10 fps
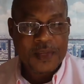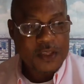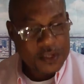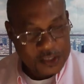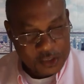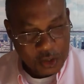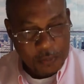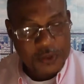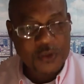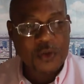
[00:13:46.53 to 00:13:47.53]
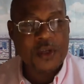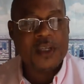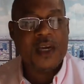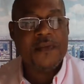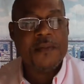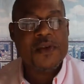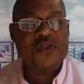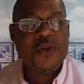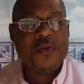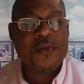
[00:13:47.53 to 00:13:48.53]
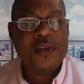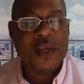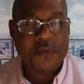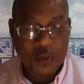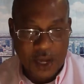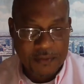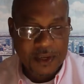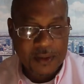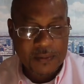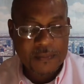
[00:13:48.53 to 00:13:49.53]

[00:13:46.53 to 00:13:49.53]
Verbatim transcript: This is your opportunity to give them the truth, if you have it.